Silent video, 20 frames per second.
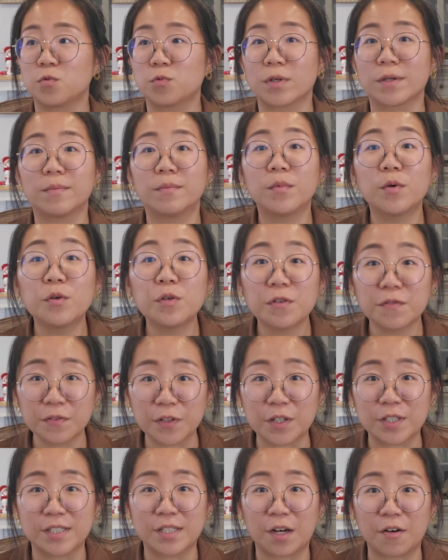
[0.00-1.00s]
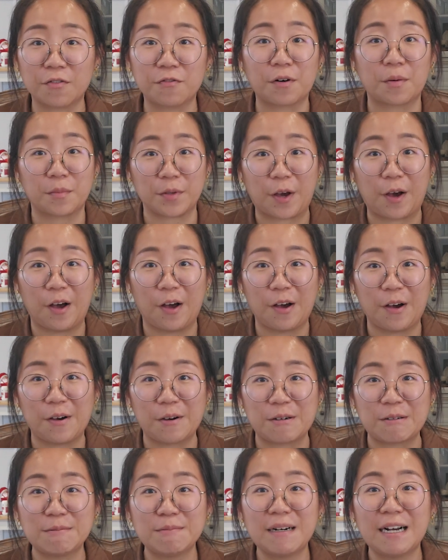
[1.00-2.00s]
remove yourself from your
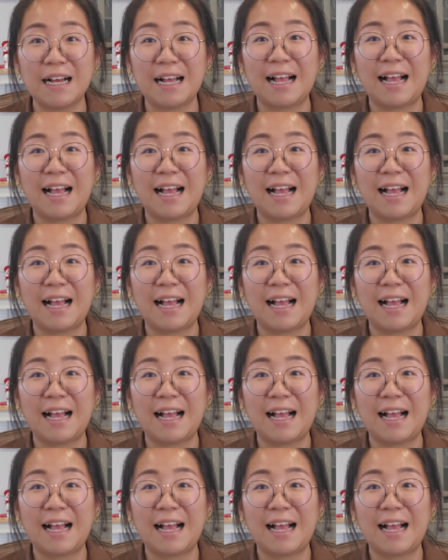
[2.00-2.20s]
home